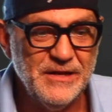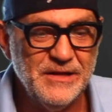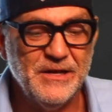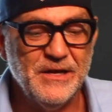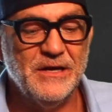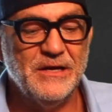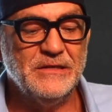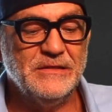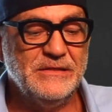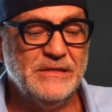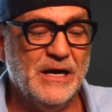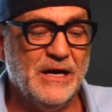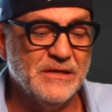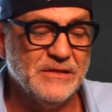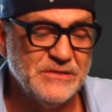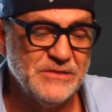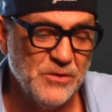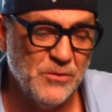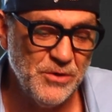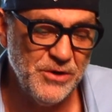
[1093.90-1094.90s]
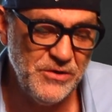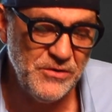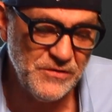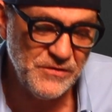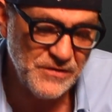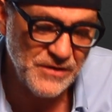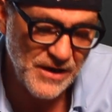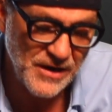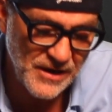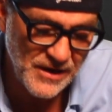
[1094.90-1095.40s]
And, so what do
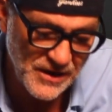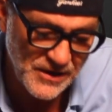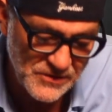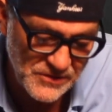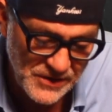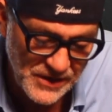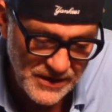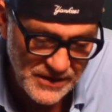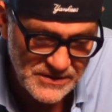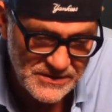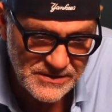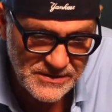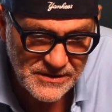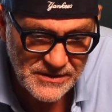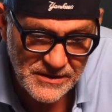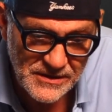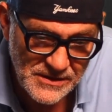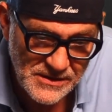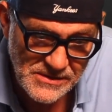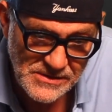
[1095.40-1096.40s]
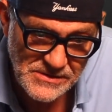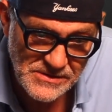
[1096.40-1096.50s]
you say, Shakes?